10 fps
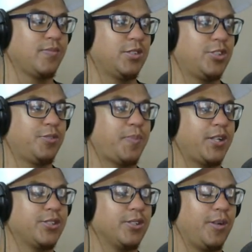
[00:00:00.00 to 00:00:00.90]

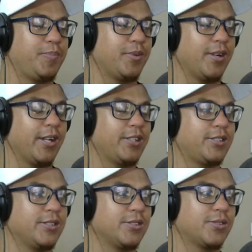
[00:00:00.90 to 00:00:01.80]
Special
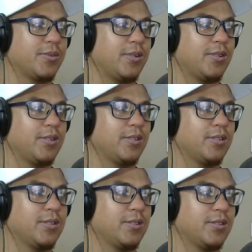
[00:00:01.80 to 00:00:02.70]
Operations Squad.
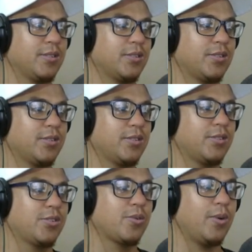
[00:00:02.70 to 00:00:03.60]

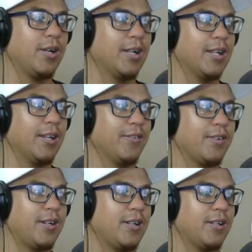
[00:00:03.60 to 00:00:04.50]
Squad
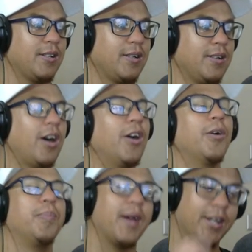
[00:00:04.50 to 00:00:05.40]
Levi.
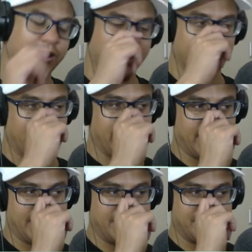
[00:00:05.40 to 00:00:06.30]
Oh, Petra,
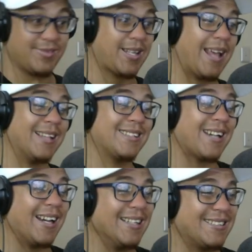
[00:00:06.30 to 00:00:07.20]
yeah. 10
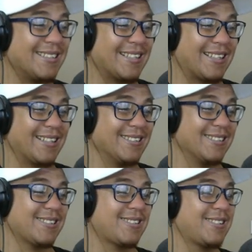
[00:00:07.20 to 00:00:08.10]
Titan
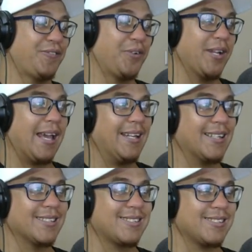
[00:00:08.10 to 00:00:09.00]
kills, 48
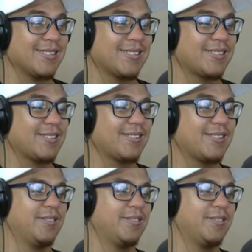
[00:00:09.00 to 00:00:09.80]
assists.